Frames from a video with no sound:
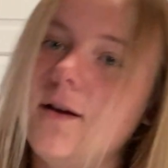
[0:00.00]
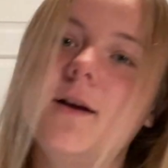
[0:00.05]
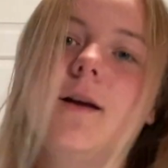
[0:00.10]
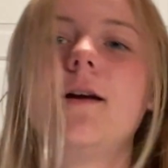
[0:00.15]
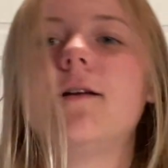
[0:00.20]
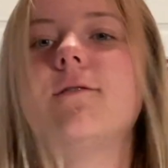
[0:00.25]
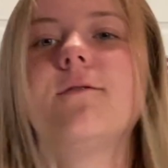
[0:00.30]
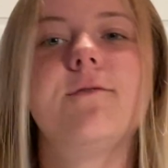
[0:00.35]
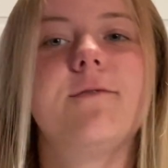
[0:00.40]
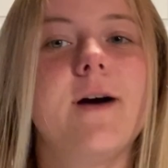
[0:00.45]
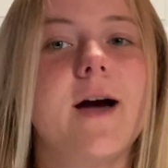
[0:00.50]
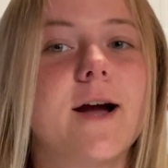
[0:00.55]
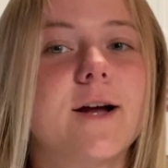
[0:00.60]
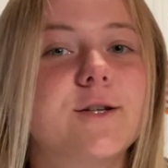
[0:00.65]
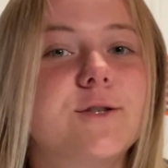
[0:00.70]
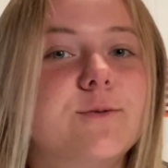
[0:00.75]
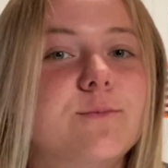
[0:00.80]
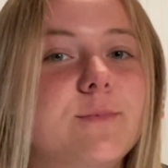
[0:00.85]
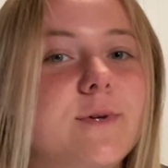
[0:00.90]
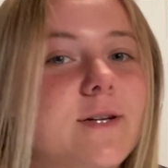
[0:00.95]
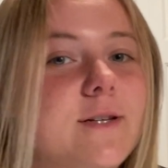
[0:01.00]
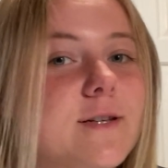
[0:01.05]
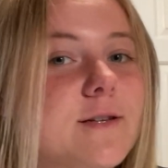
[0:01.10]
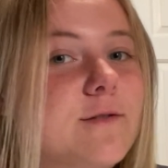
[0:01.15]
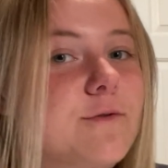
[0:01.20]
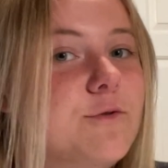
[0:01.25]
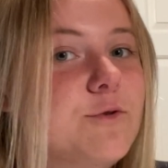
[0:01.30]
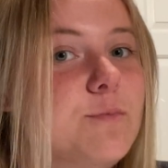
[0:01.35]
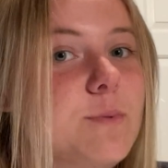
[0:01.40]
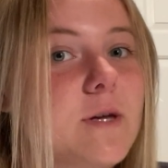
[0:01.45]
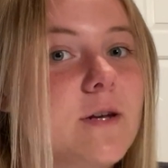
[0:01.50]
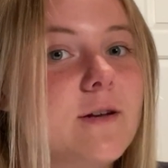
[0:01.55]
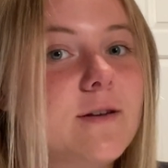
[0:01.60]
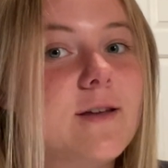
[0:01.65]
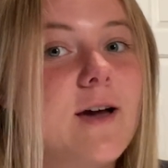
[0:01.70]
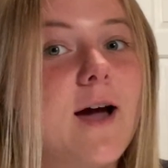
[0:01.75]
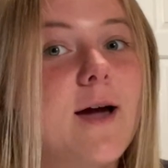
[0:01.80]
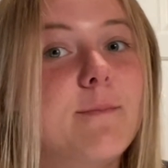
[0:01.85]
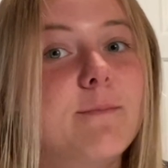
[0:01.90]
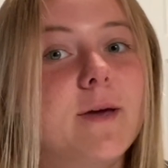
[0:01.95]
In fact, we didn't spend a
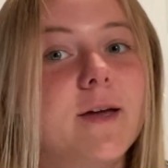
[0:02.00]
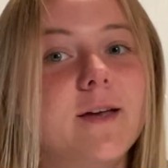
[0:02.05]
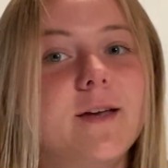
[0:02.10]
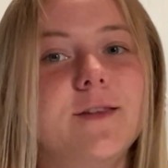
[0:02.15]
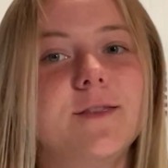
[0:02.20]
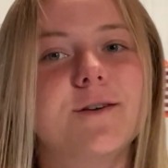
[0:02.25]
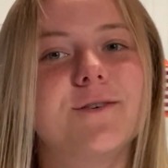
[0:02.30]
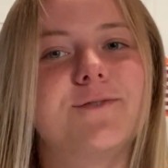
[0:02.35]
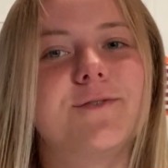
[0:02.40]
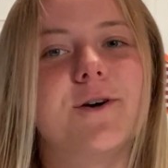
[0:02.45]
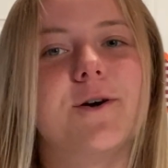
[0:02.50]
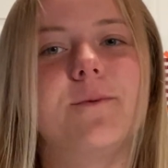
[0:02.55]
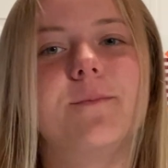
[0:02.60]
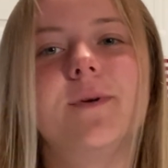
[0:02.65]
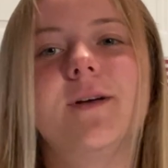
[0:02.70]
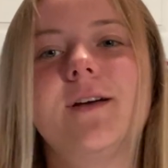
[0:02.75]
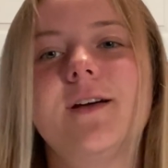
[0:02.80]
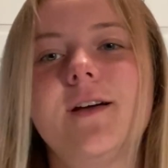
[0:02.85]
dime making the film.